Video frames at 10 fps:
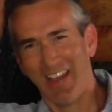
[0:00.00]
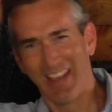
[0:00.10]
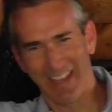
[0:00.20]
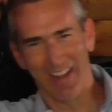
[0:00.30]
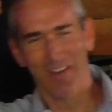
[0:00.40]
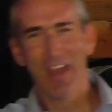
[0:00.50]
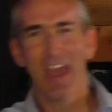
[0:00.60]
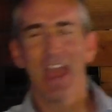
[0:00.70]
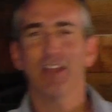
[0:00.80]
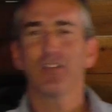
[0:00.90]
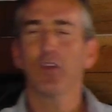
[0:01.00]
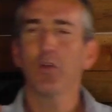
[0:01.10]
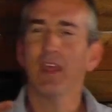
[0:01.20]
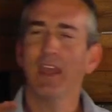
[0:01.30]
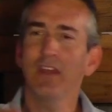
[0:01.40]
you know? And
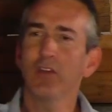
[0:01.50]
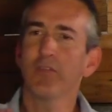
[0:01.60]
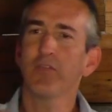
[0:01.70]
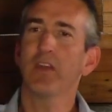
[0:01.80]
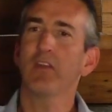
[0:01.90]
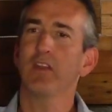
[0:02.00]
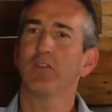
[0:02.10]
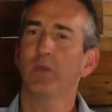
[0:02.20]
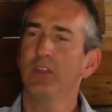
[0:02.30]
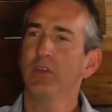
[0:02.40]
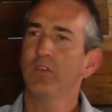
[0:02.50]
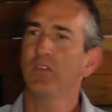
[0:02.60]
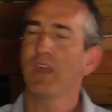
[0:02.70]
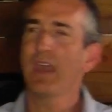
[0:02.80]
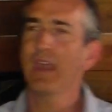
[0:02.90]
so the interference, when you
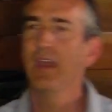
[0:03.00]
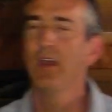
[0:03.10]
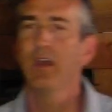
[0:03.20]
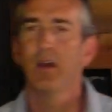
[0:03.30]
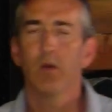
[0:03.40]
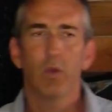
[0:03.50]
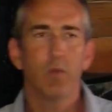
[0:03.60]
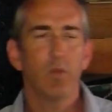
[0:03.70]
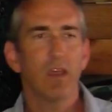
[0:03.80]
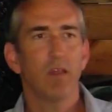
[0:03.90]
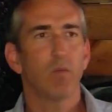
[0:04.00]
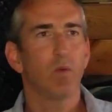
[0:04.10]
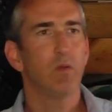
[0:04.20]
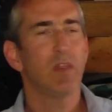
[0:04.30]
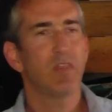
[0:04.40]
say, when
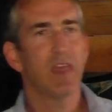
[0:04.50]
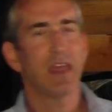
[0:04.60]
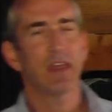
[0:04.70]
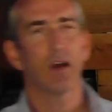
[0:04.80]
we think,